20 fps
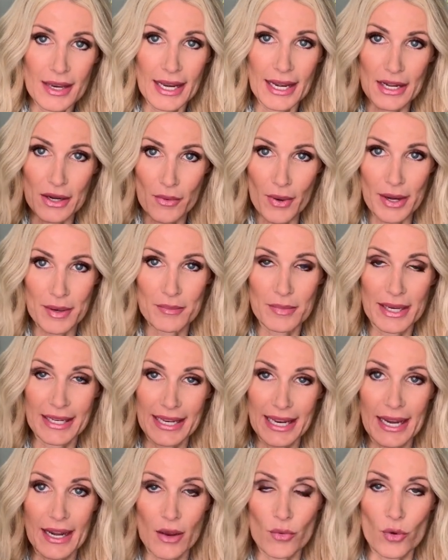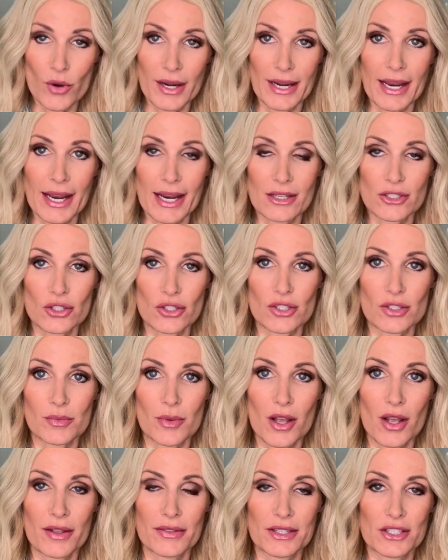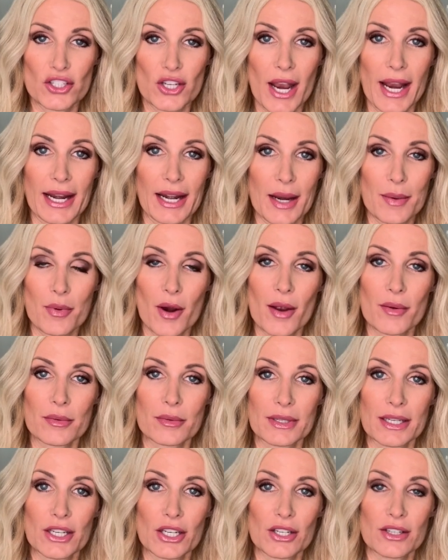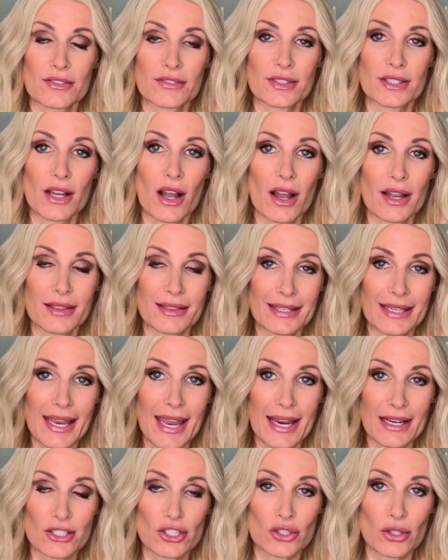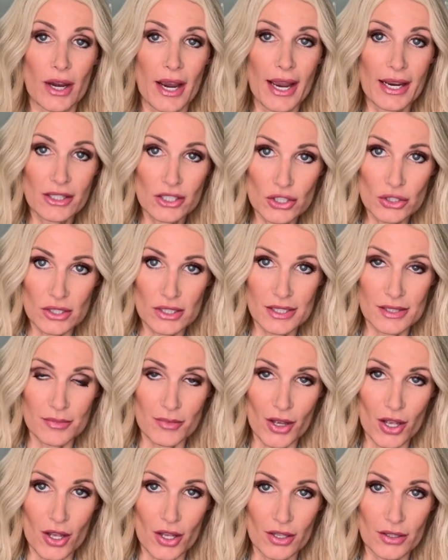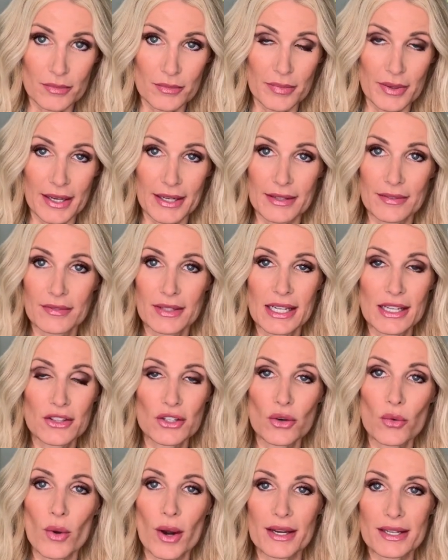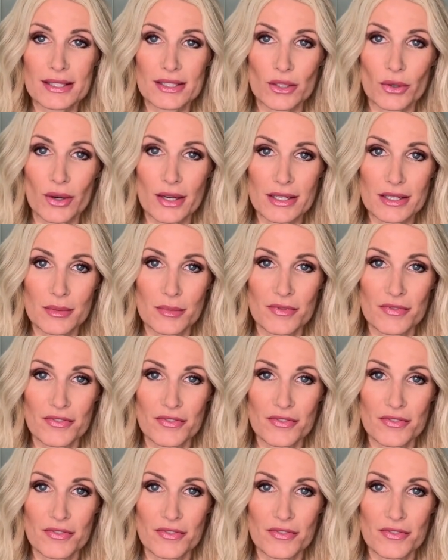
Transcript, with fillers: anyway, again, I'm wearing extra small in the jacket. I probably could have gotten the extra, extra small, but either one is going to